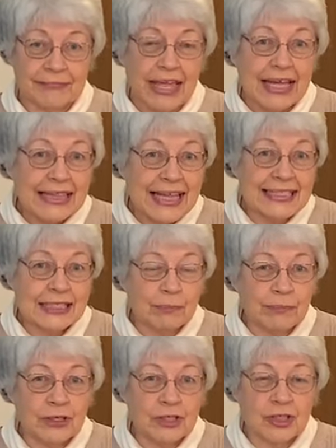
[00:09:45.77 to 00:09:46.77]
That's a
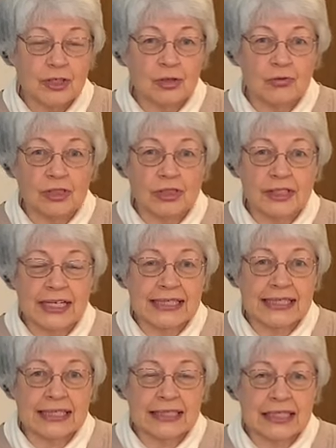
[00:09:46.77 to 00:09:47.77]
person who
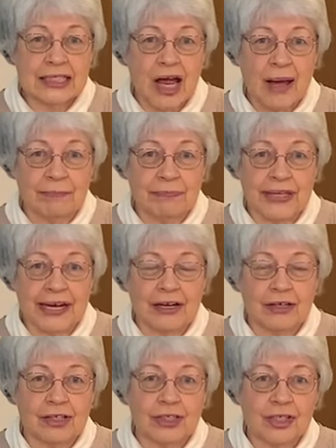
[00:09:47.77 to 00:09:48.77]
doesn't stop
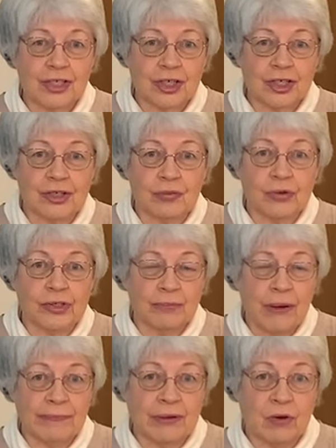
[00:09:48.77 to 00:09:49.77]
their concern when your
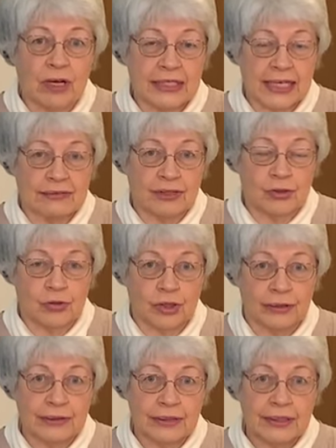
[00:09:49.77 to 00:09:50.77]
puppy walks out the door.
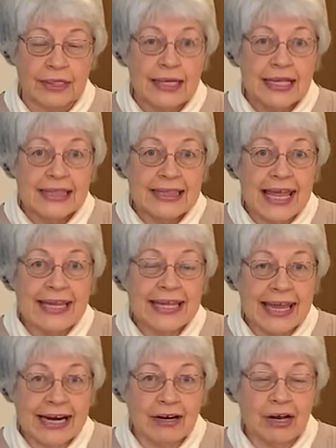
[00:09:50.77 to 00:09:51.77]
They
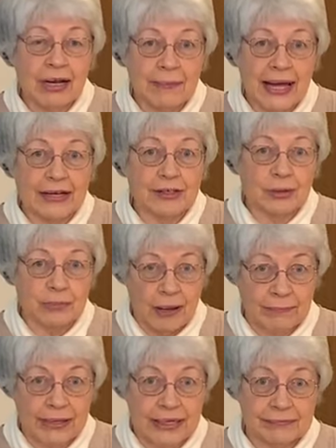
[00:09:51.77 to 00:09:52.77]
care about your puppy.